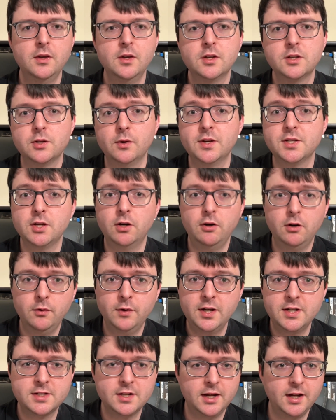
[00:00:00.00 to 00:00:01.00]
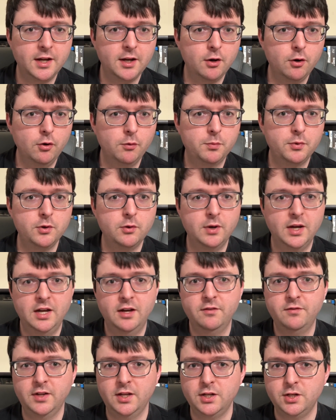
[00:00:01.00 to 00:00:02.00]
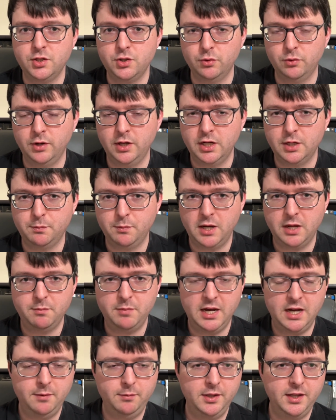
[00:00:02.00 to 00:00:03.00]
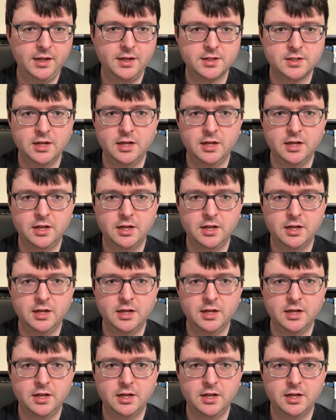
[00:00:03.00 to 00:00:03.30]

So as always, I hope you have enjoyed my babblings